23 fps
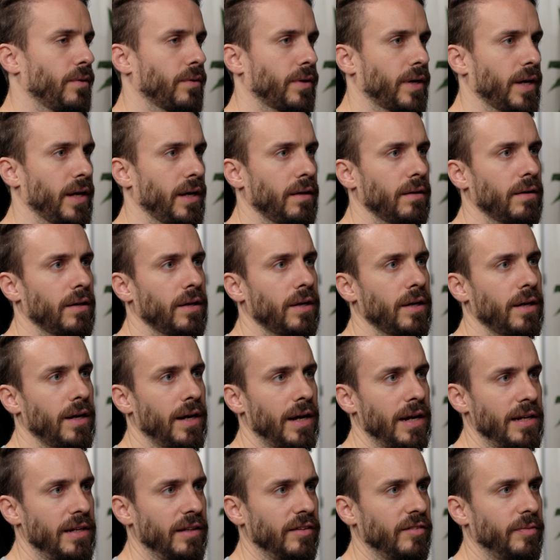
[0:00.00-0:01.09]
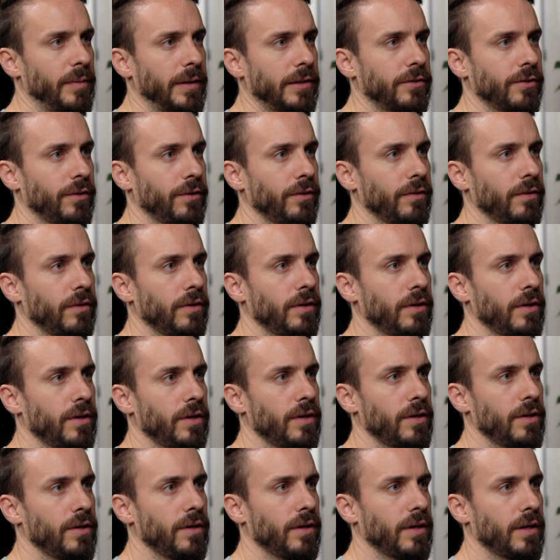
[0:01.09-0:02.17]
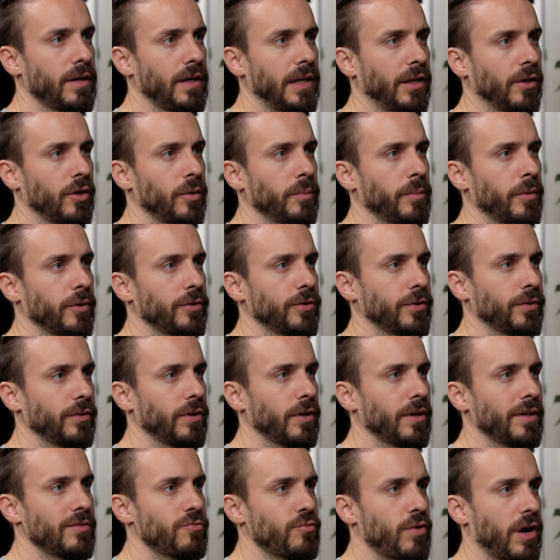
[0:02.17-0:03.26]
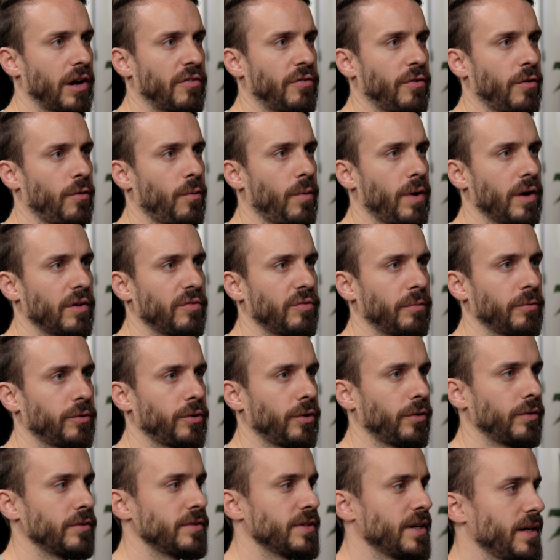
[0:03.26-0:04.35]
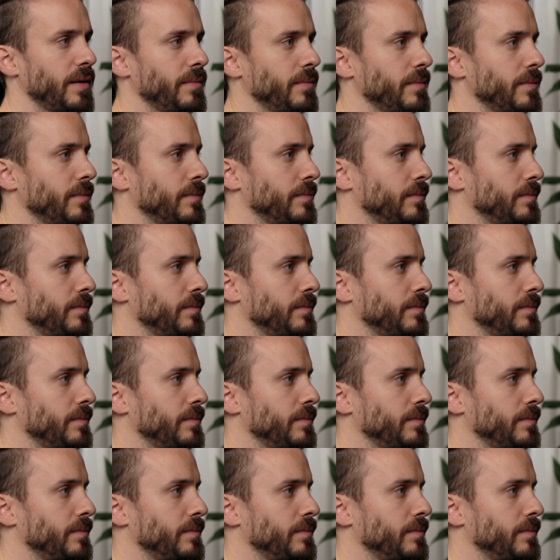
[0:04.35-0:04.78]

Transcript: Okay, in the inspector, click on the button track forward from current time.